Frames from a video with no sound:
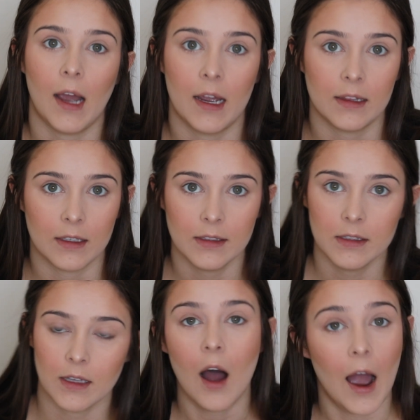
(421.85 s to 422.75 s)

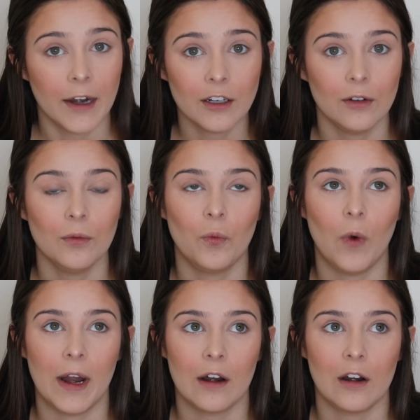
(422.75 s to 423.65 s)
eyelids. I don't
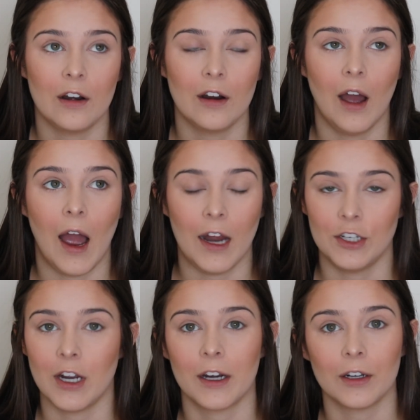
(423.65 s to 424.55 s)
wear
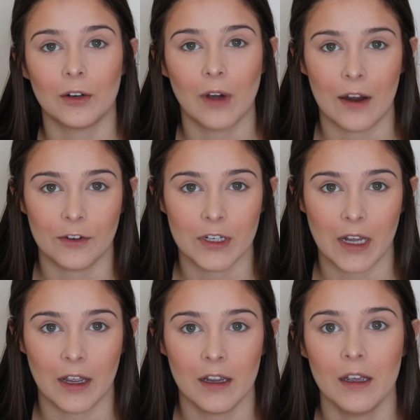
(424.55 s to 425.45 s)
eyeshadow every
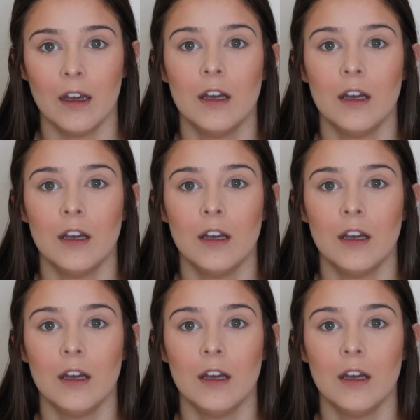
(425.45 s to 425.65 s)
day,